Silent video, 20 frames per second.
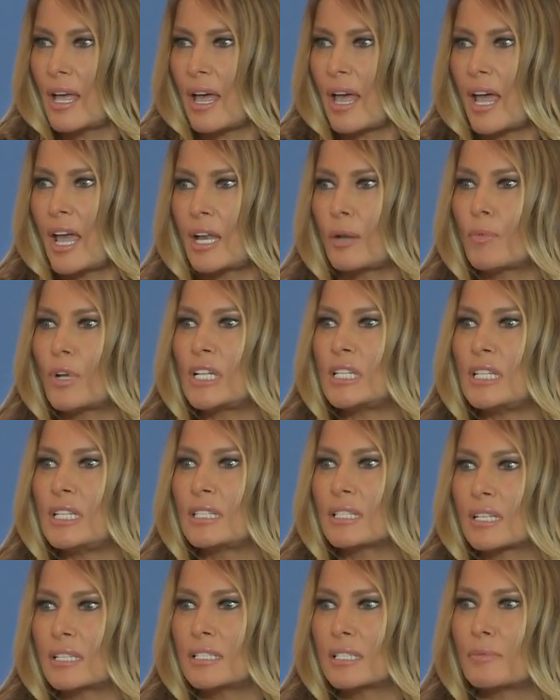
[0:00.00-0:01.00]
and when it
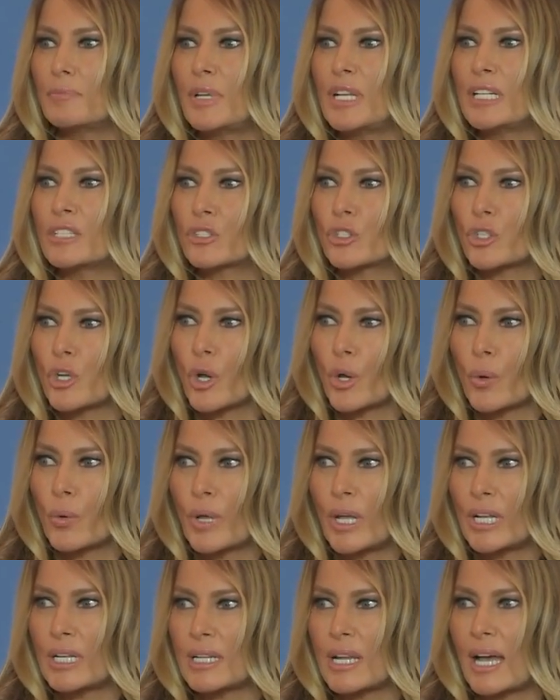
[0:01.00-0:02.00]
has been
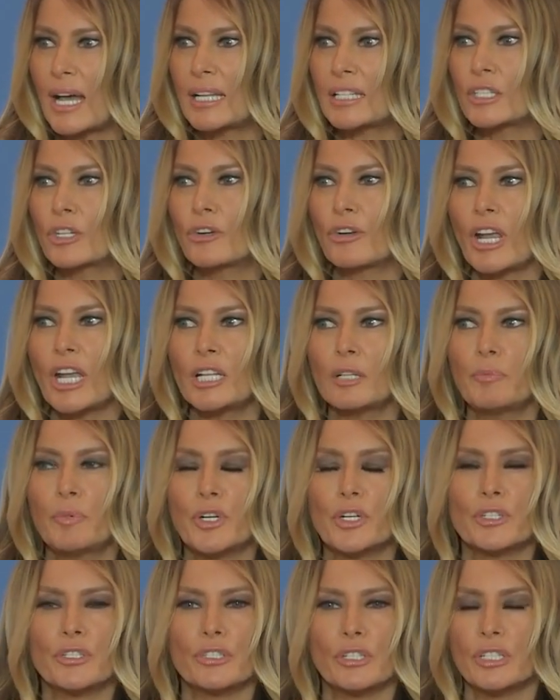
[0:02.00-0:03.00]
shown at great
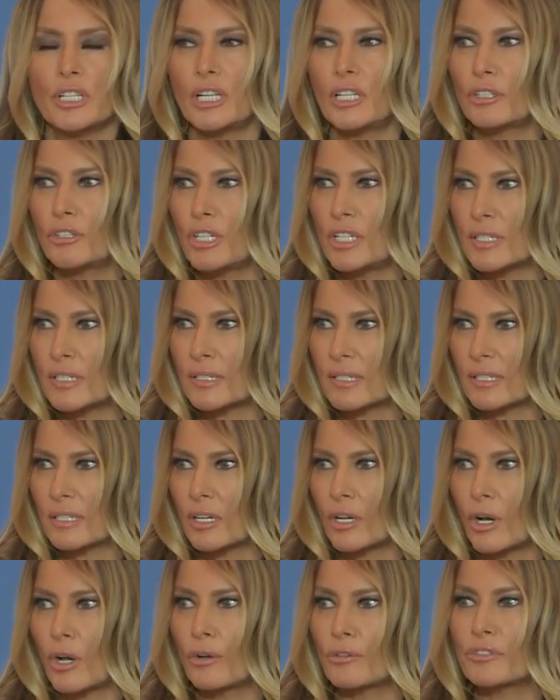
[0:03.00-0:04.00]
personal risk
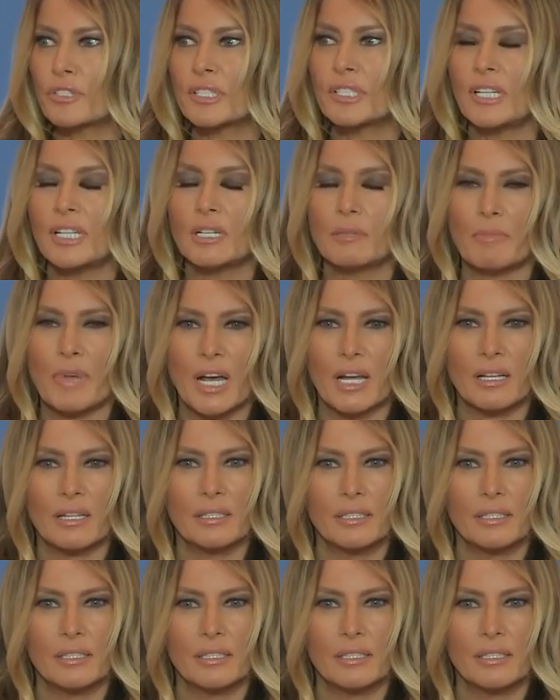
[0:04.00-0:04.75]
of stigma,